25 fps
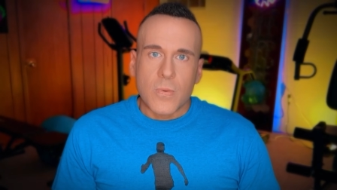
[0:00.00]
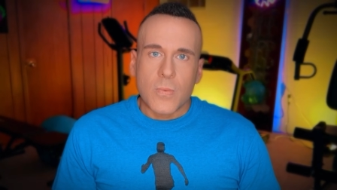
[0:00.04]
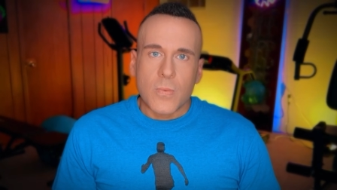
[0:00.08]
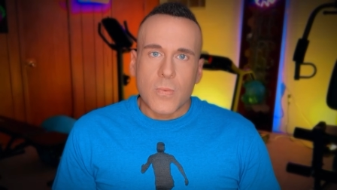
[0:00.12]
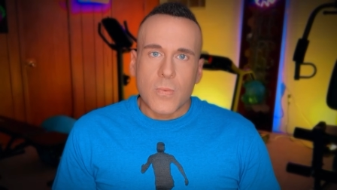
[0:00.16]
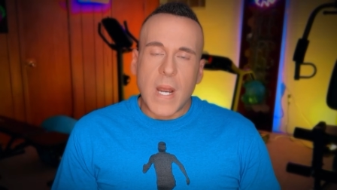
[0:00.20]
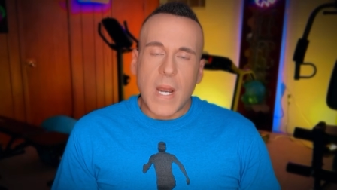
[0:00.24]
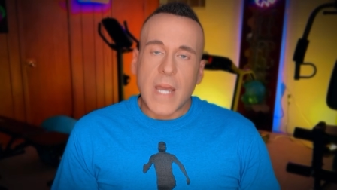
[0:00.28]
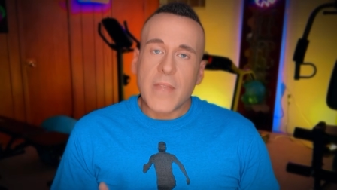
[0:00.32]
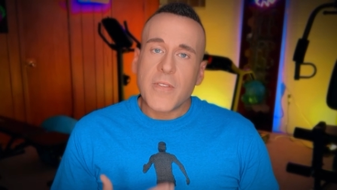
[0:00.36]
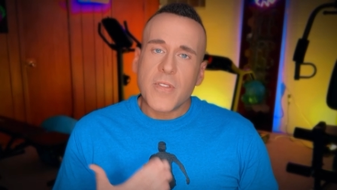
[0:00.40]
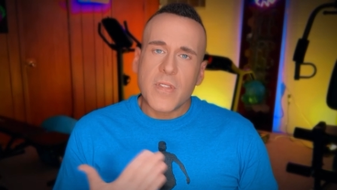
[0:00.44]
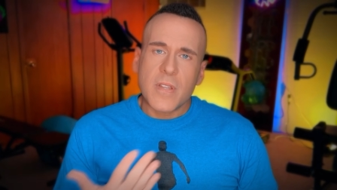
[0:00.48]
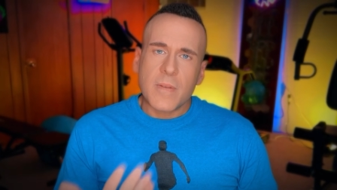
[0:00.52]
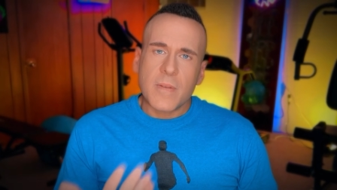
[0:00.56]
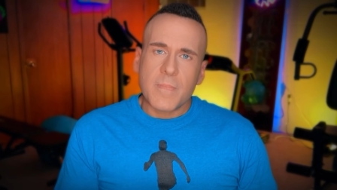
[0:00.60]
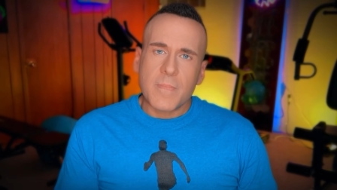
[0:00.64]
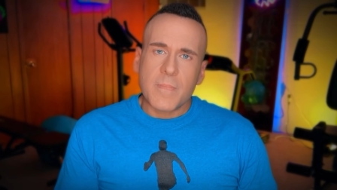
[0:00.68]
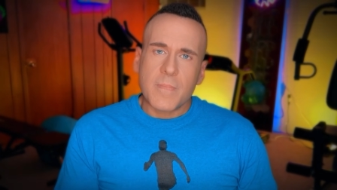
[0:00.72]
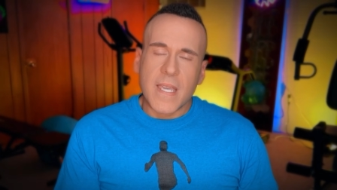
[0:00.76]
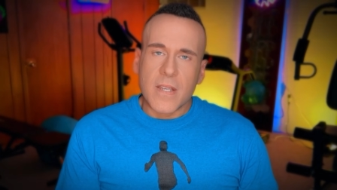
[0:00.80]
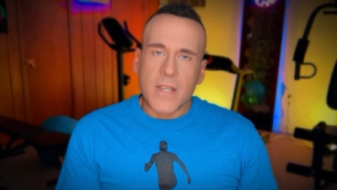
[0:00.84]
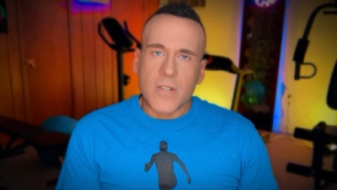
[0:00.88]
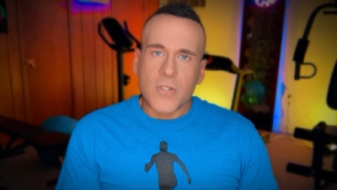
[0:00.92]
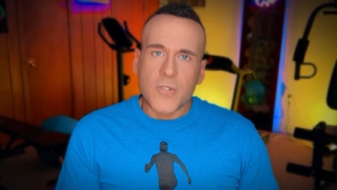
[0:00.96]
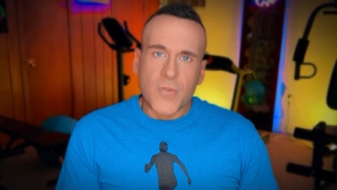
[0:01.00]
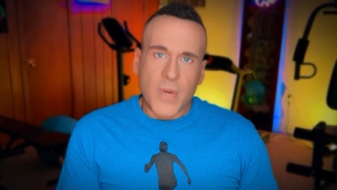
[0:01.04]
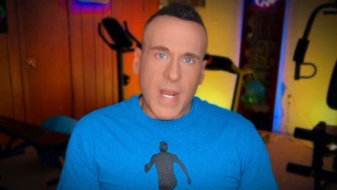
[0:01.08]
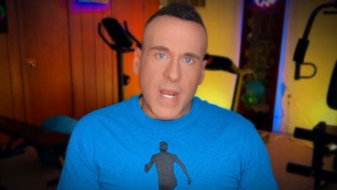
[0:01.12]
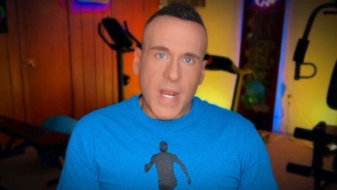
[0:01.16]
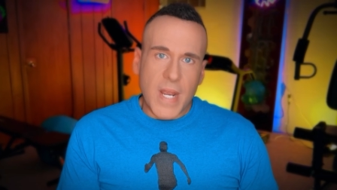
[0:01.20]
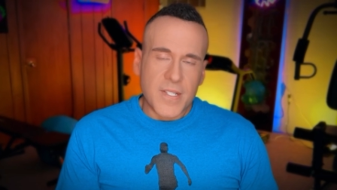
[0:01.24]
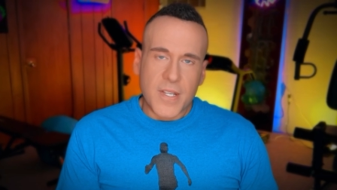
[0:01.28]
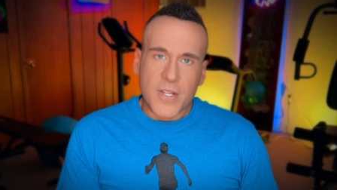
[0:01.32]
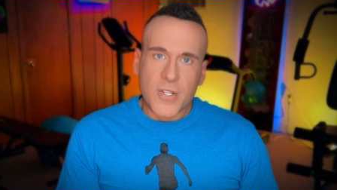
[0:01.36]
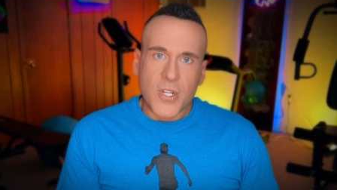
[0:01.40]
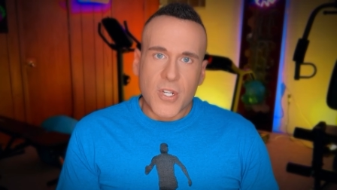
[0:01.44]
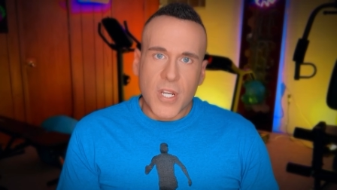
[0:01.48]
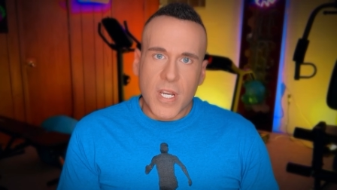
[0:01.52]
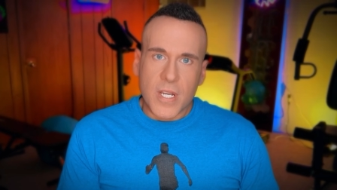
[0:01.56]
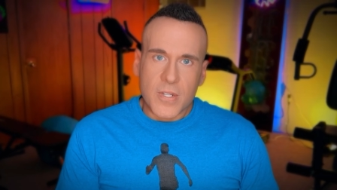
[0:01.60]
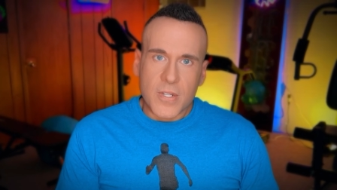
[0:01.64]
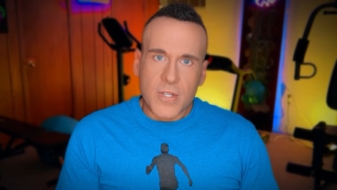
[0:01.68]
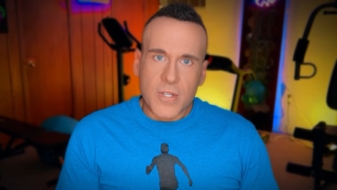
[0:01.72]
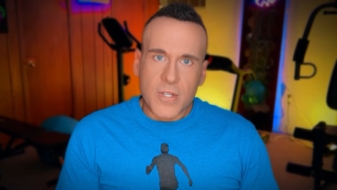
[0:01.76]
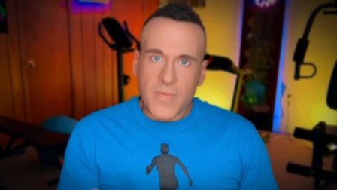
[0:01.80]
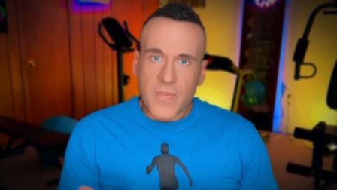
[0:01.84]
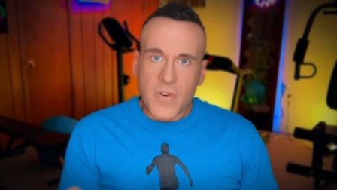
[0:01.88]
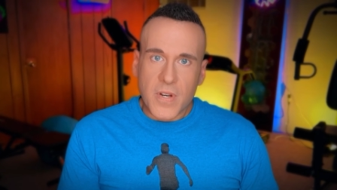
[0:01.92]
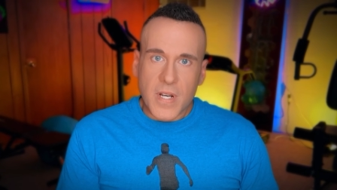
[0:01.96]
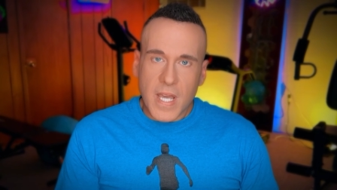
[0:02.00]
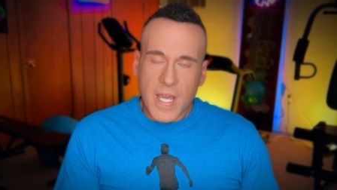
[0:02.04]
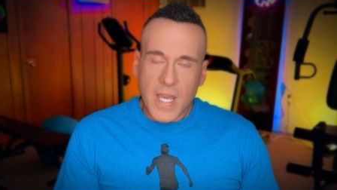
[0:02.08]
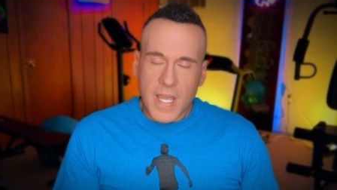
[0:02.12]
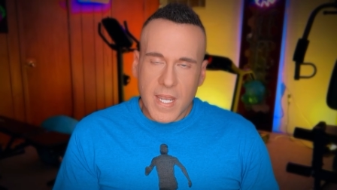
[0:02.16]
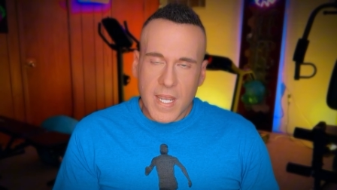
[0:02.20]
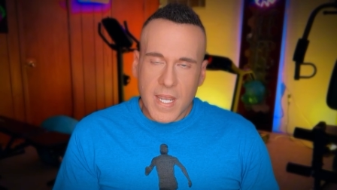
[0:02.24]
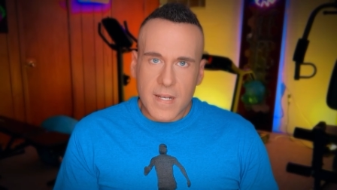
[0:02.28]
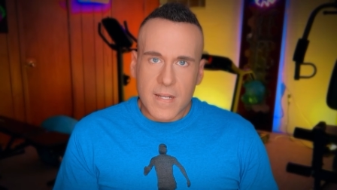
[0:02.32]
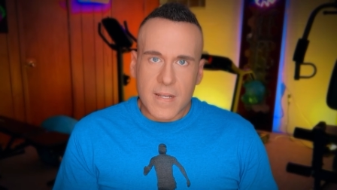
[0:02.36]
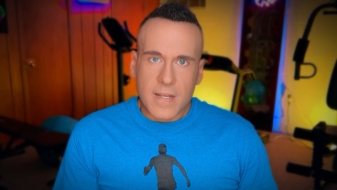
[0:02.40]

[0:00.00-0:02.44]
Rather than making drastic changes overnight,